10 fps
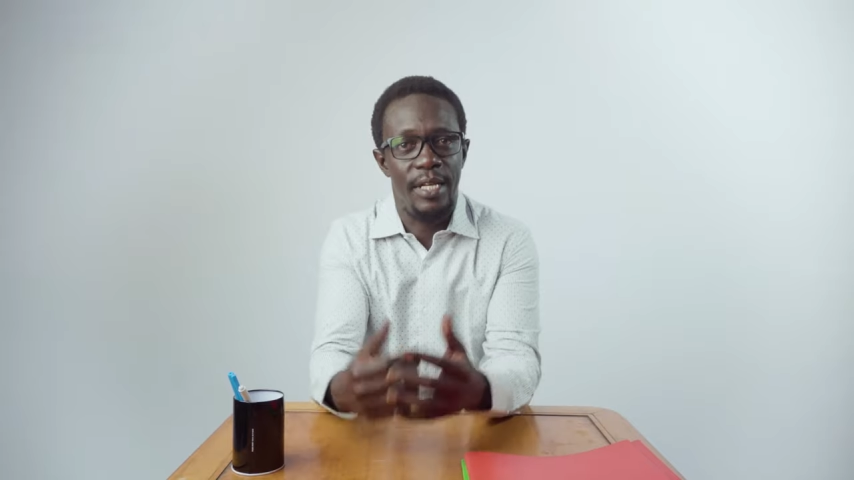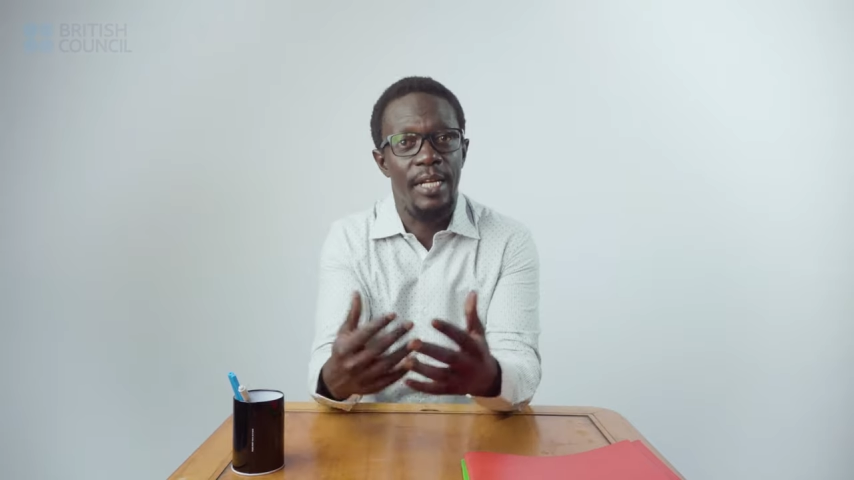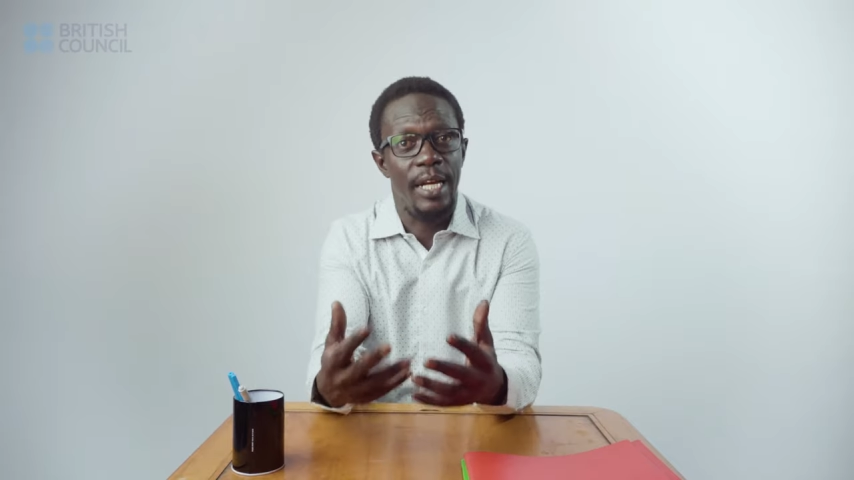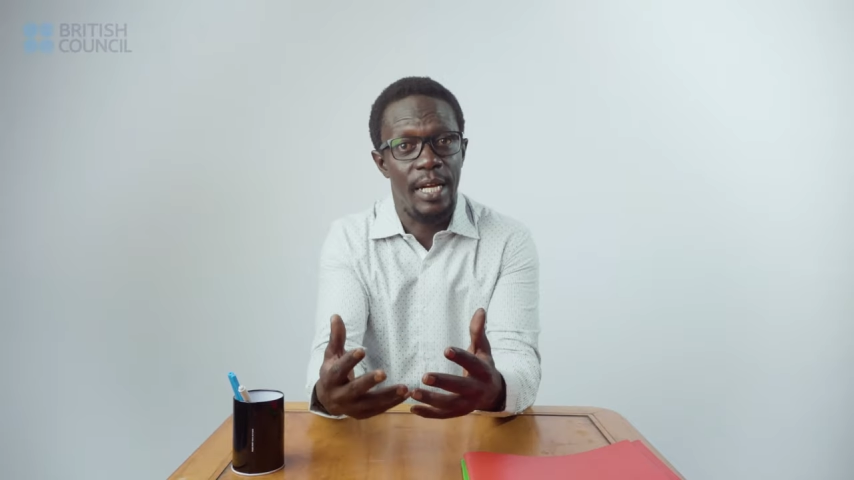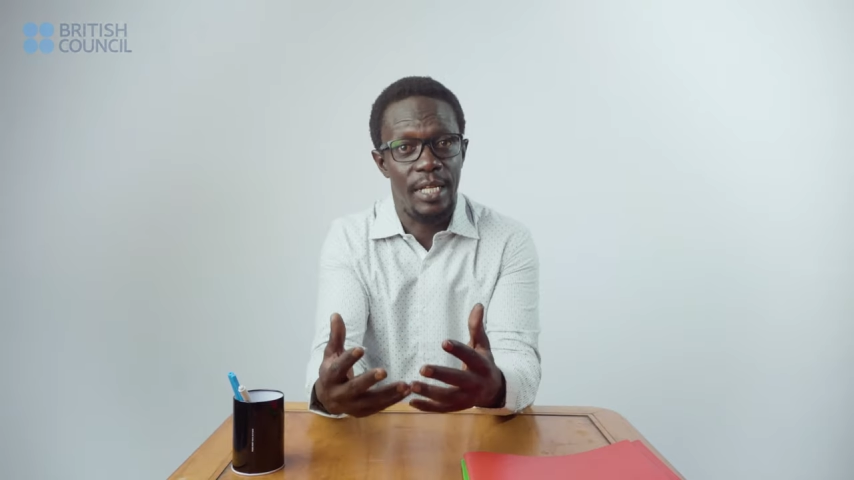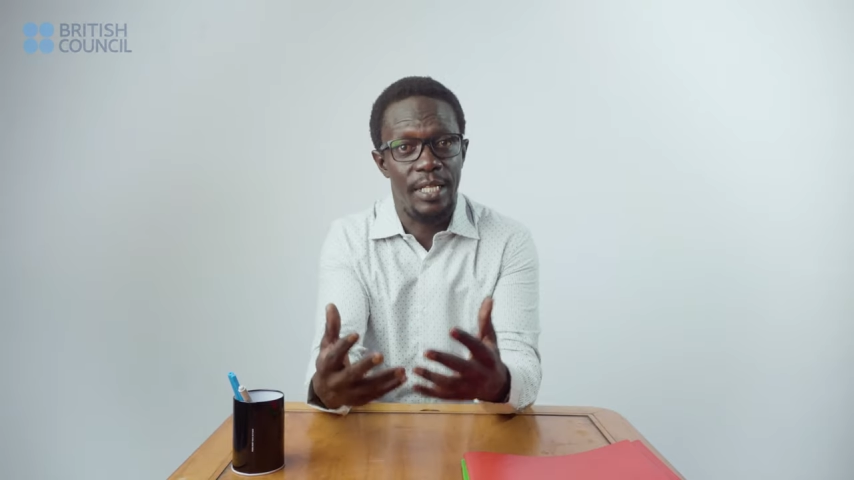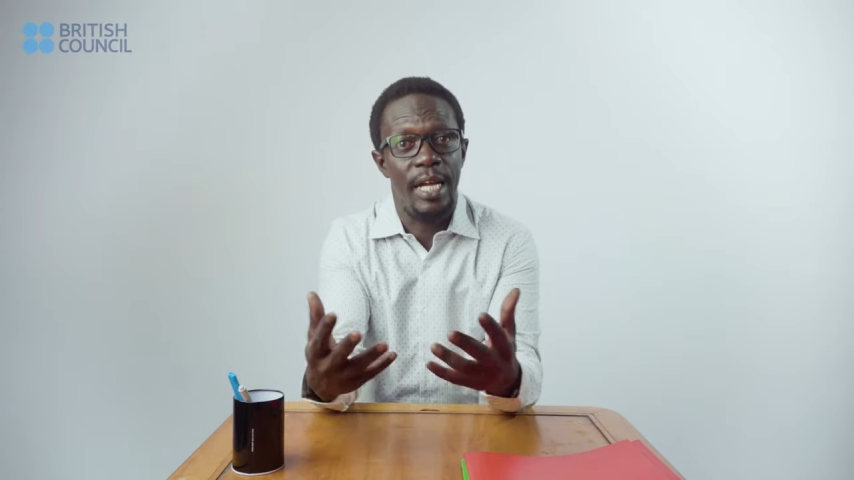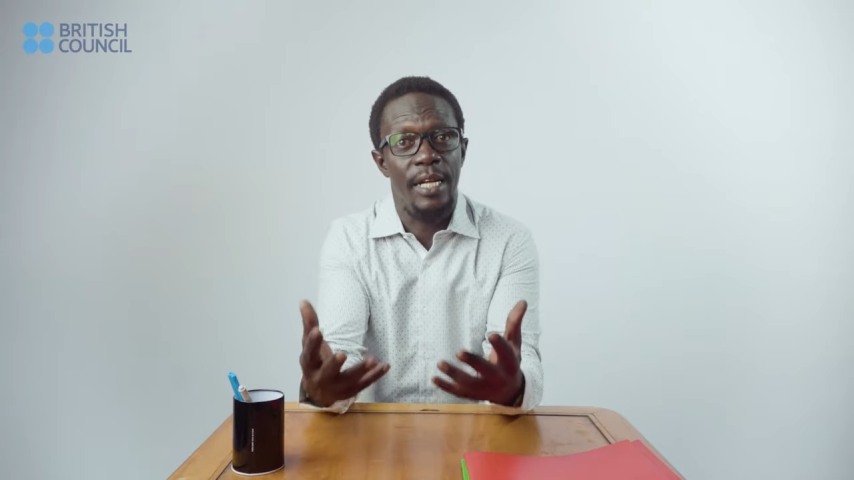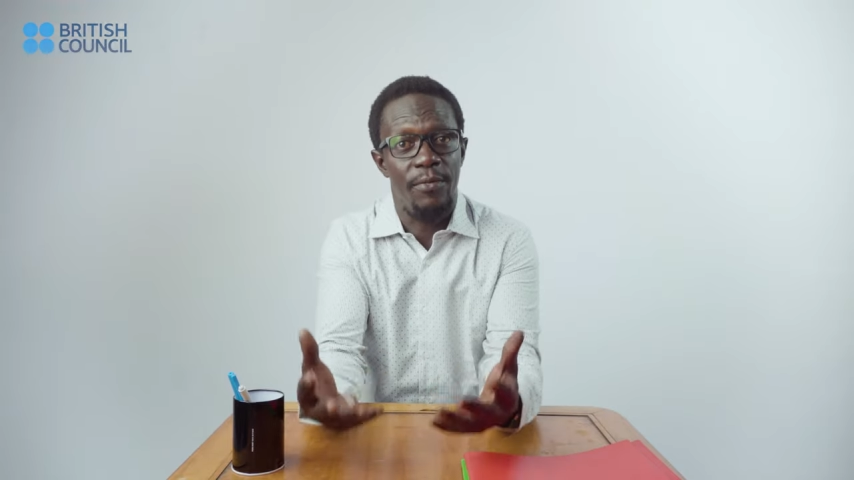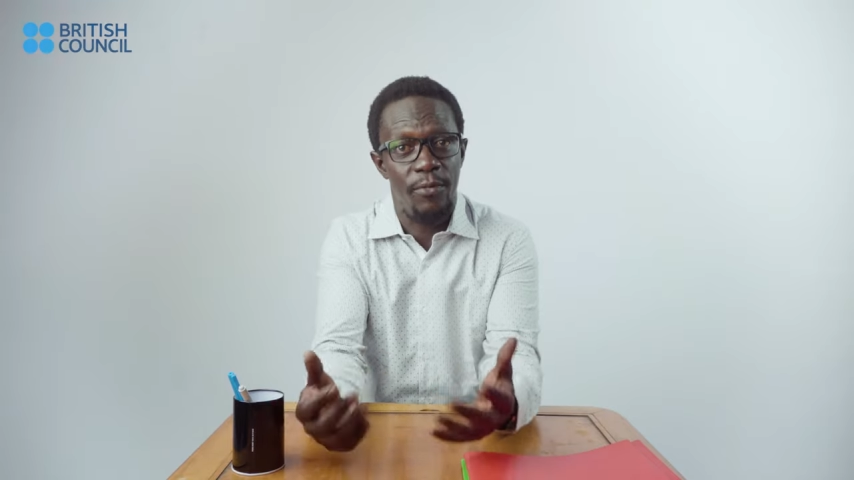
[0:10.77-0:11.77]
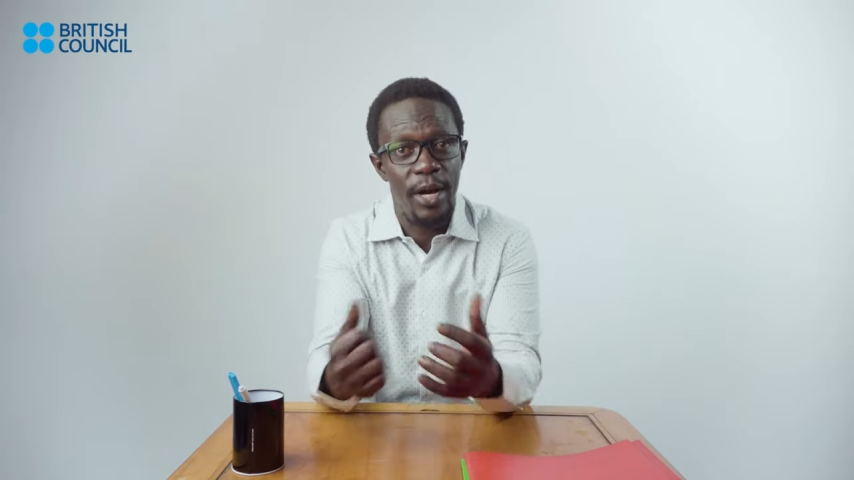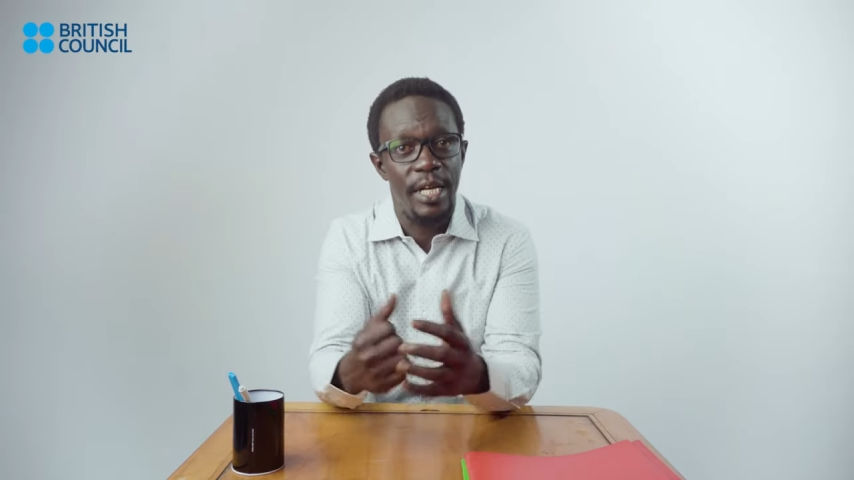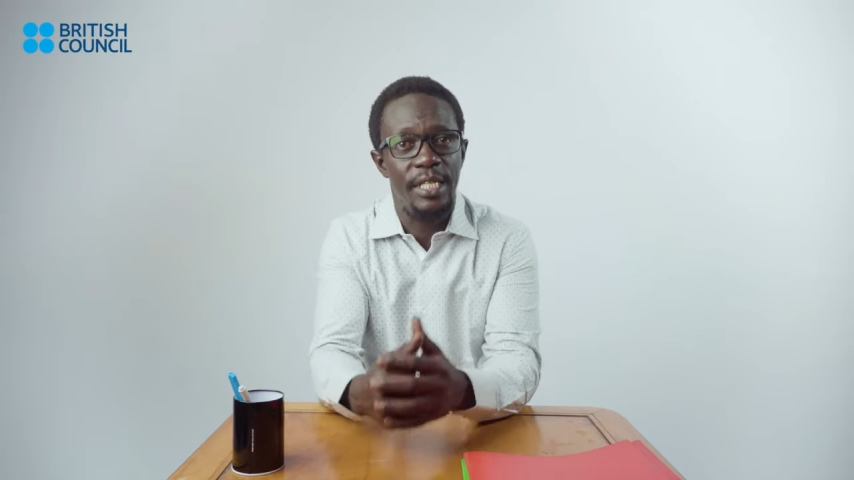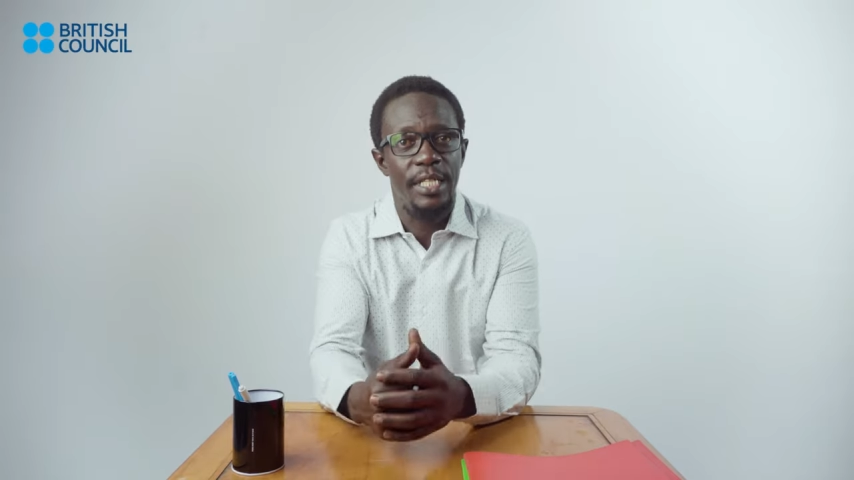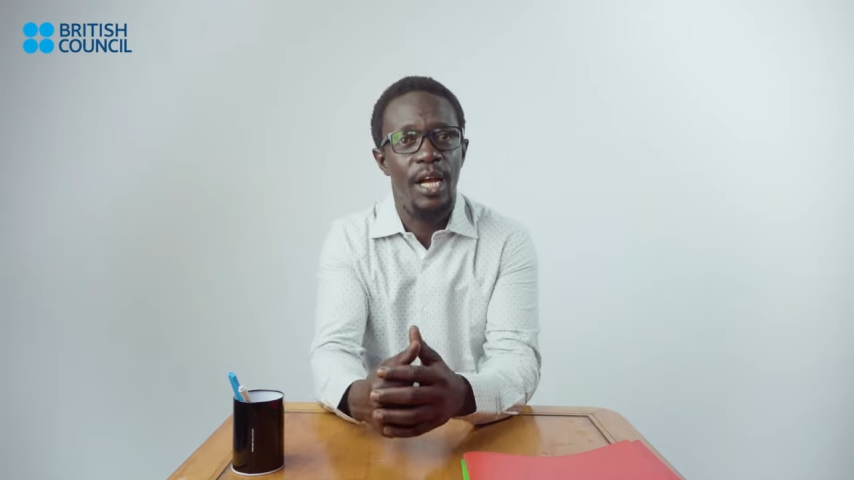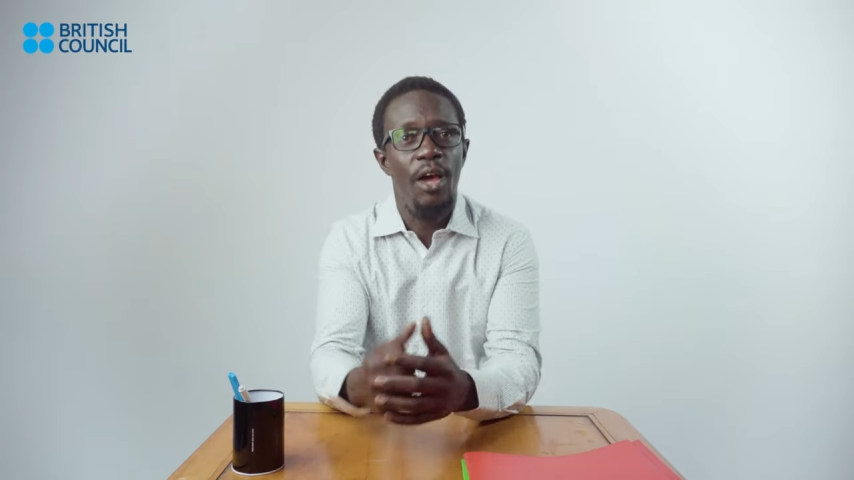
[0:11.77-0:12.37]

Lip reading: in English and in French